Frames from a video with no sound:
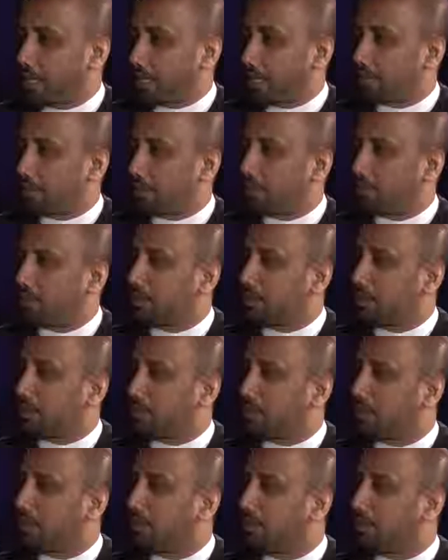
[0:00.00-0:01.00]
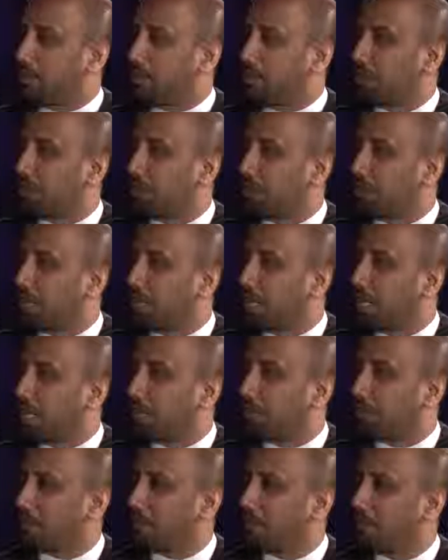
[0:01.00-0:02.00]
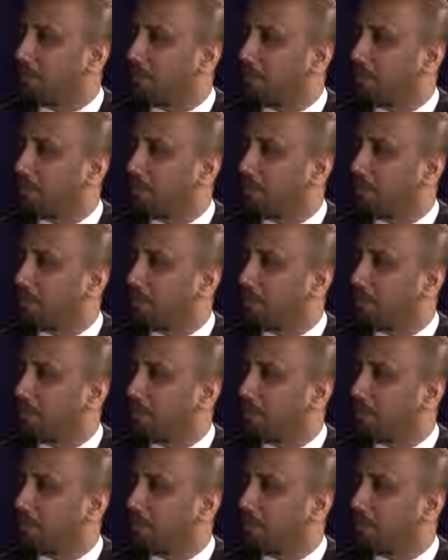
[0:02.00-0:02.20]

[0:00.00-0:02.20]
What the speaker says: at such a huge length?